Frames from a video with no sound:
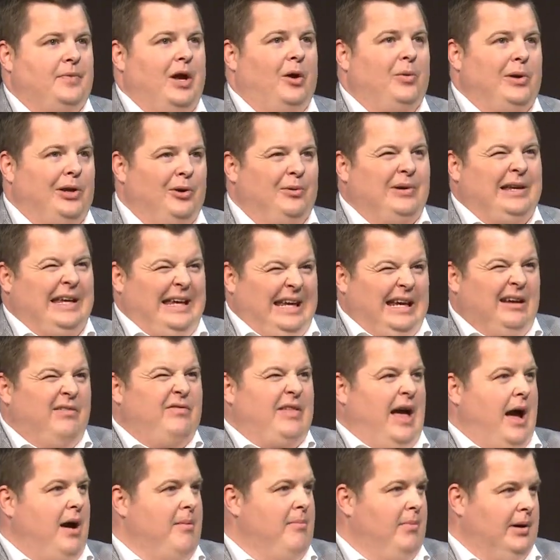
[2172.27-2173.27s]
Now, we don't
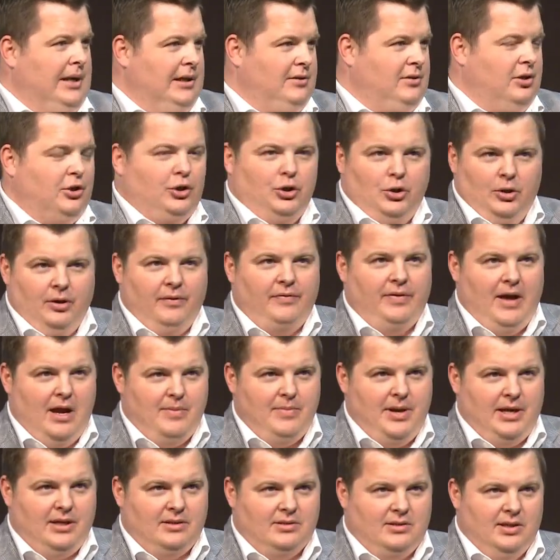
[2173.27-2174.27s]
give that money to you, if
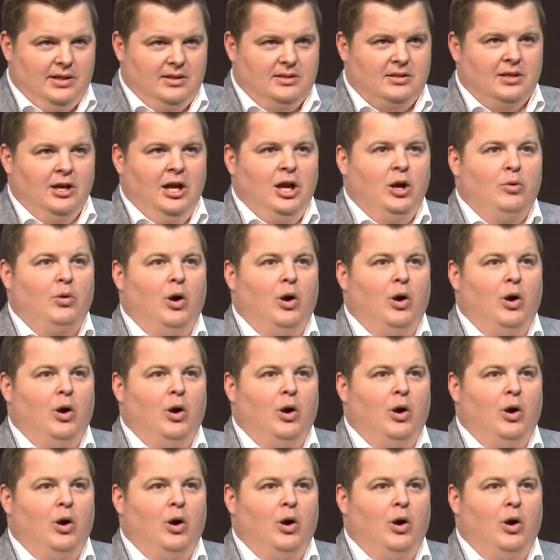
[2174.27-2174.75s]
that makes sense.